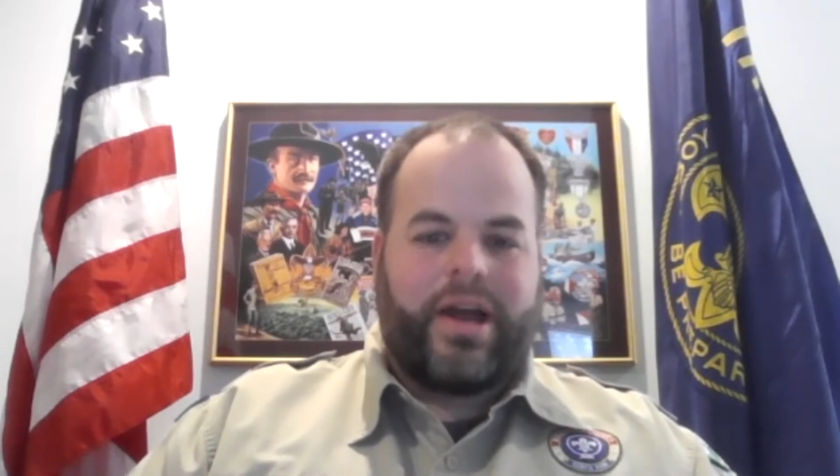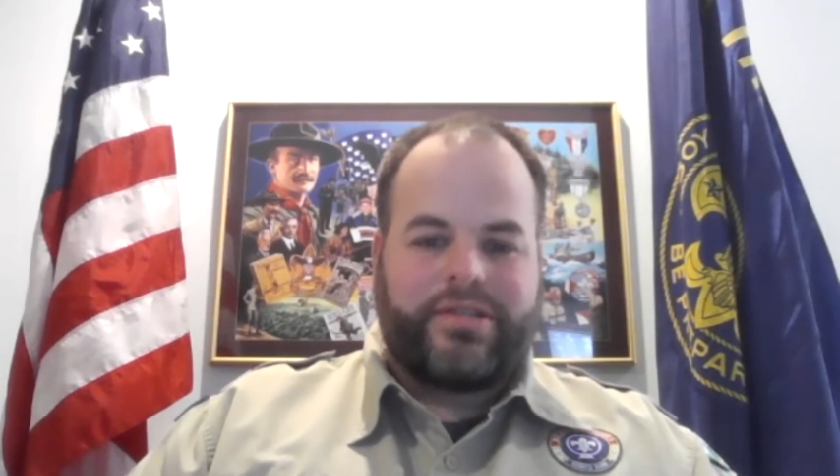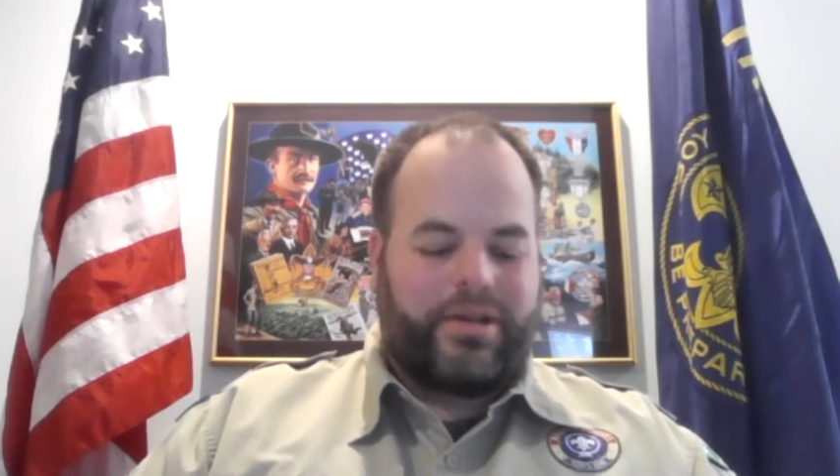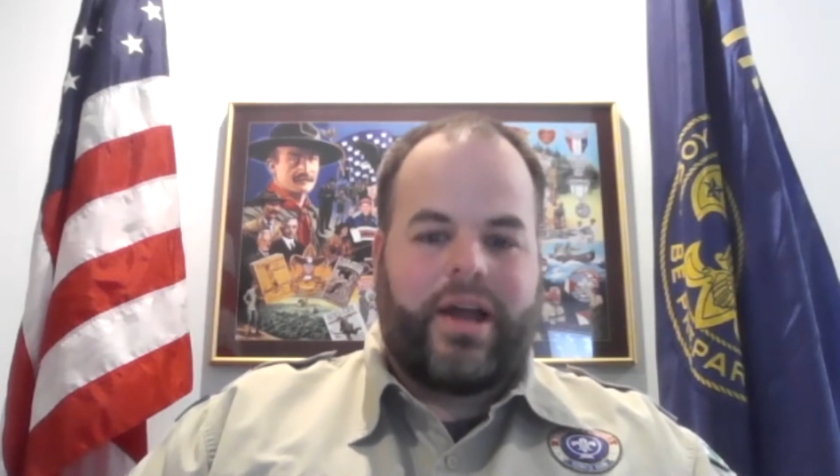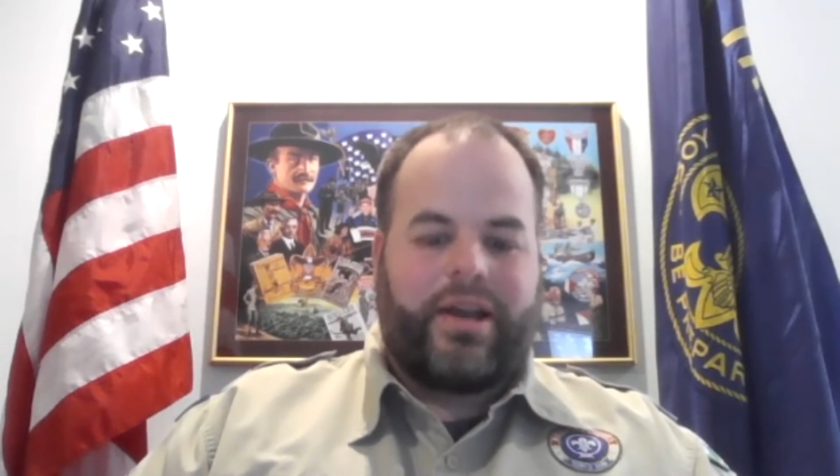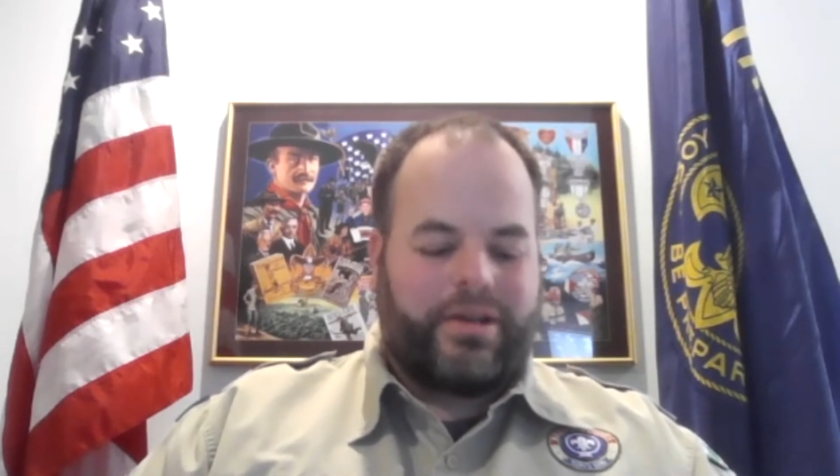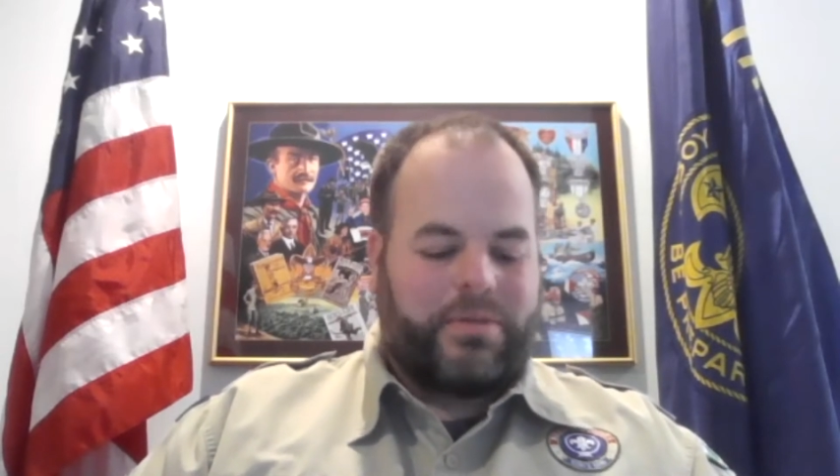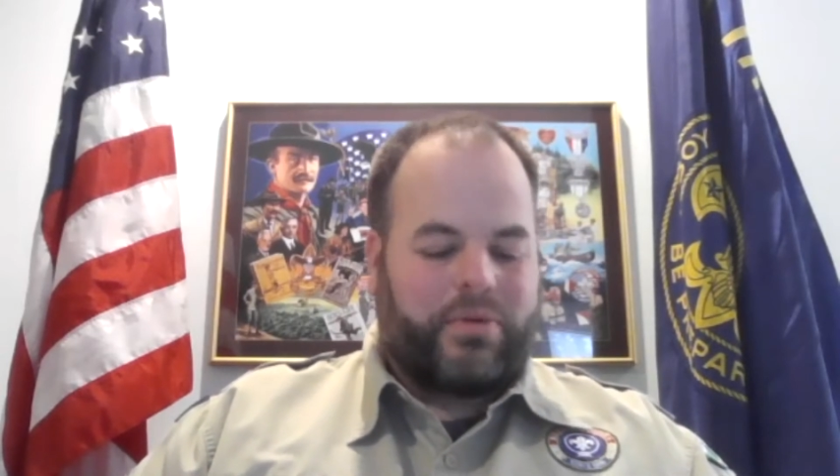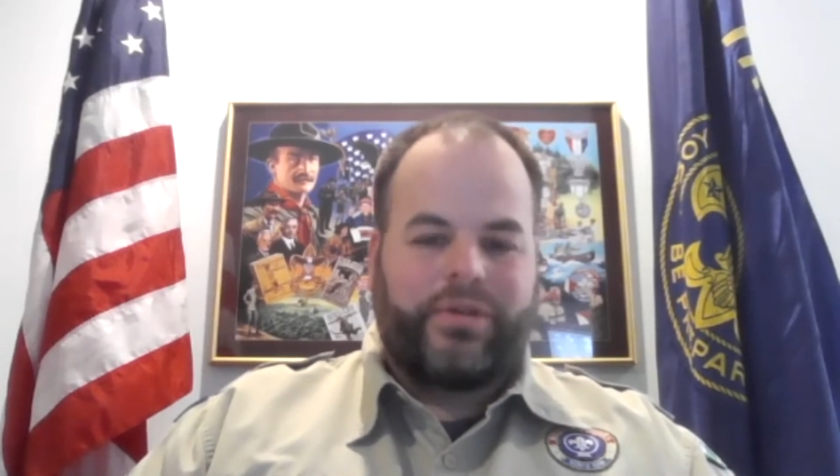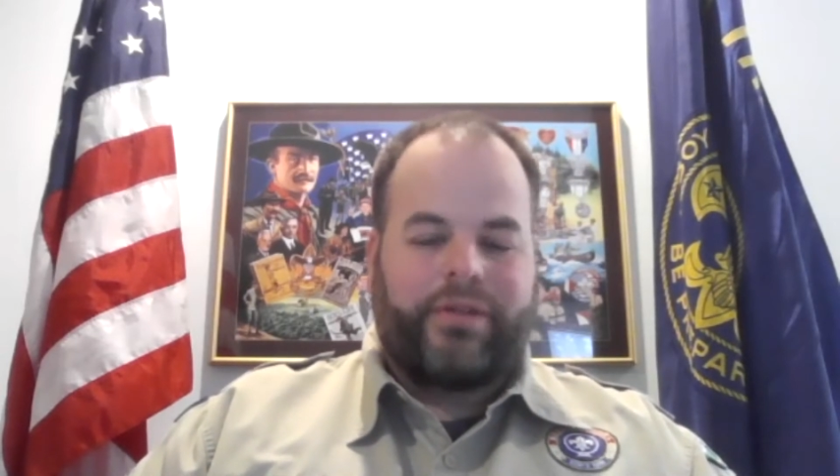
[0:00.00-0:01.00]
excited
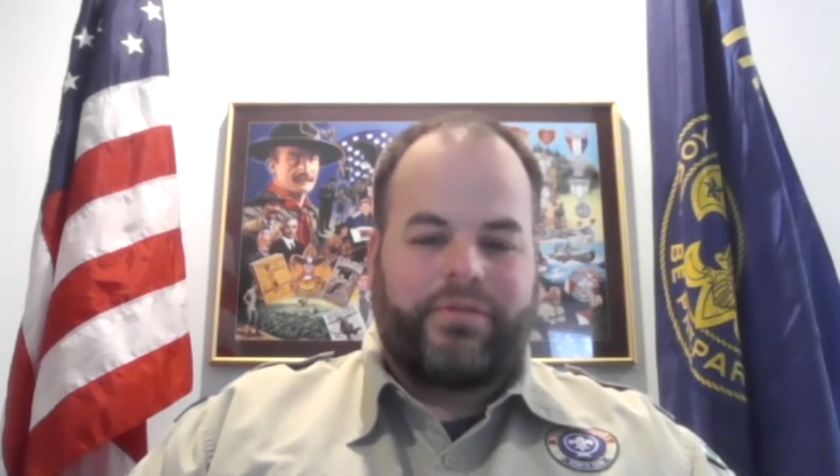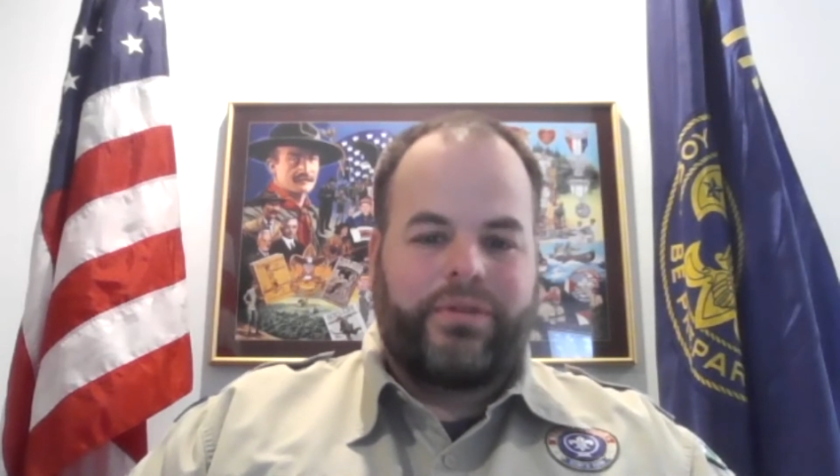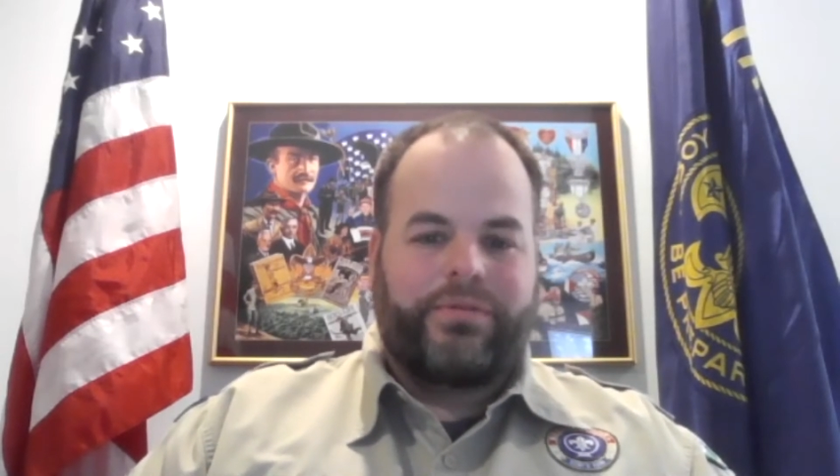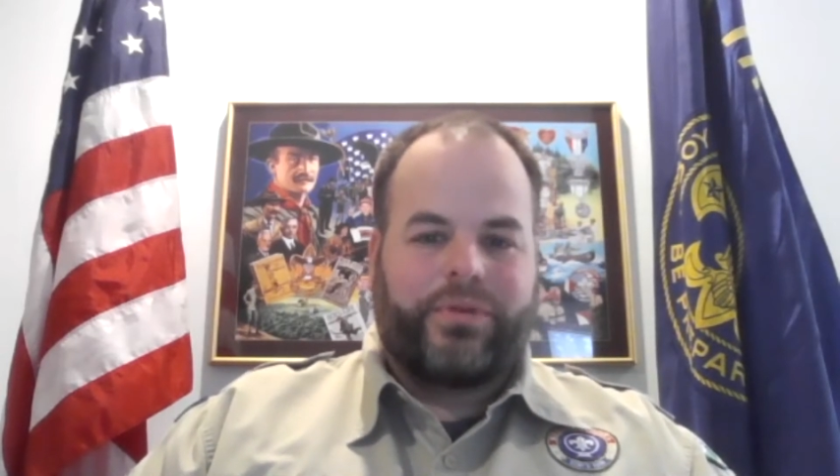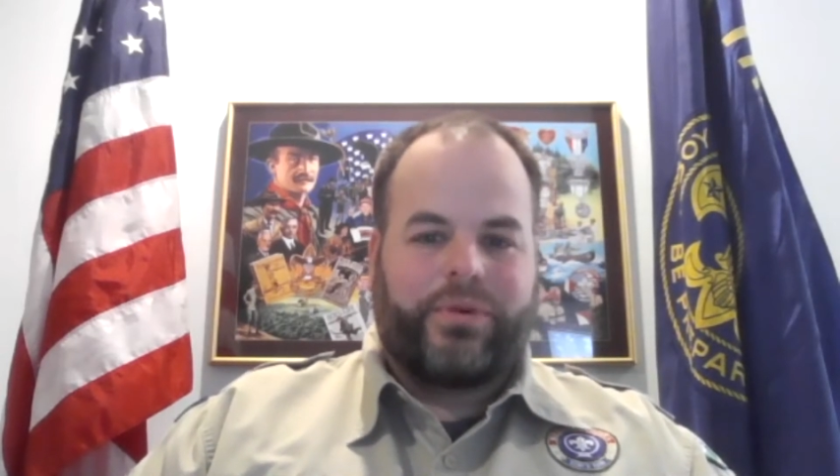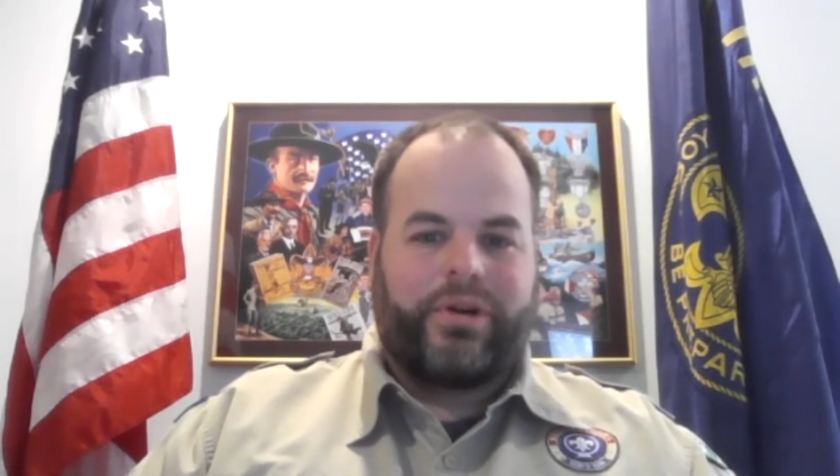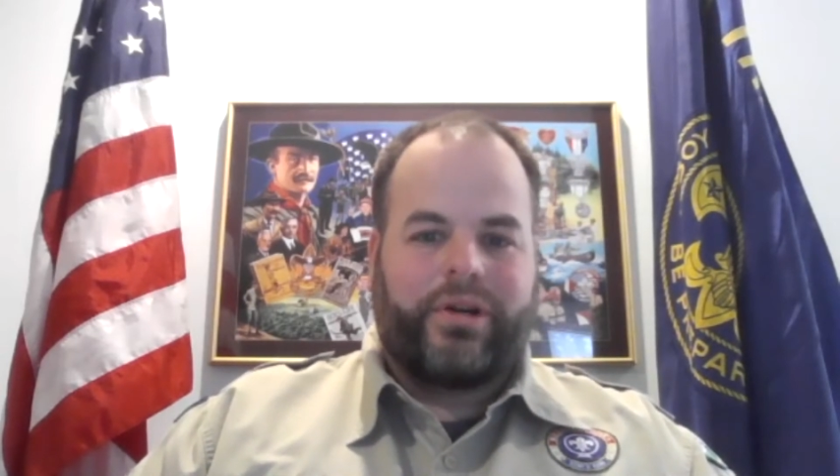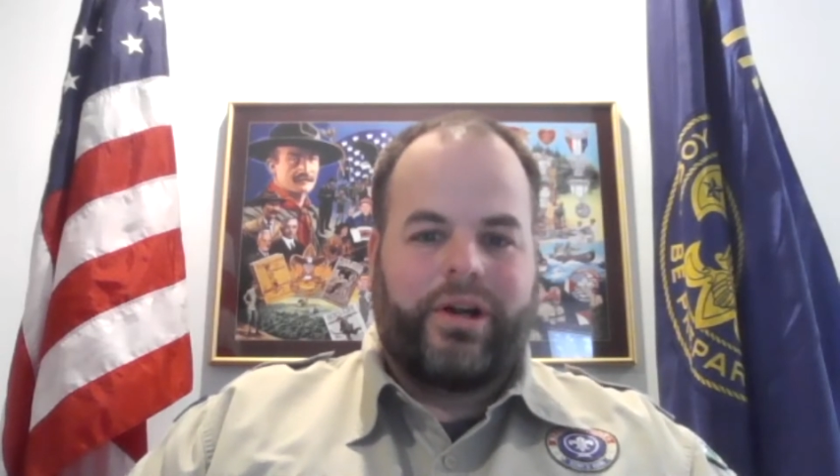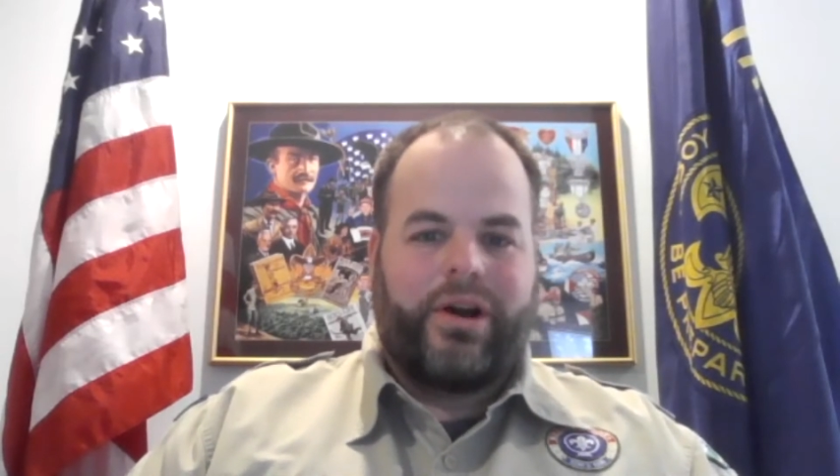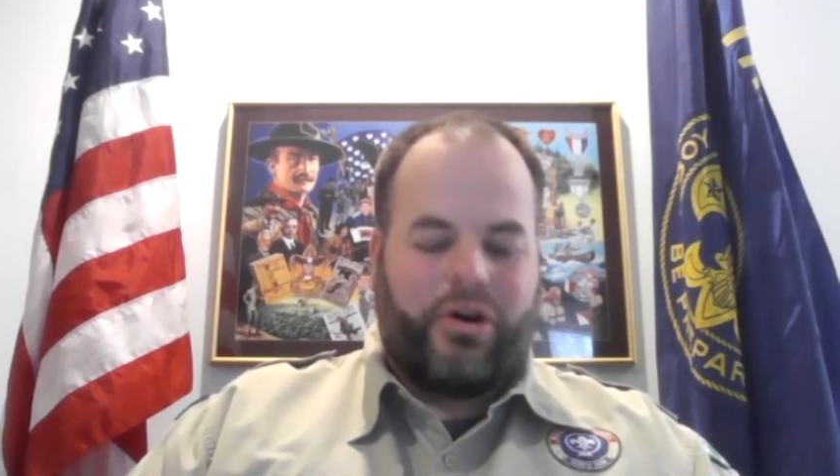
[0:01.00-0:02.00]
and proud of you for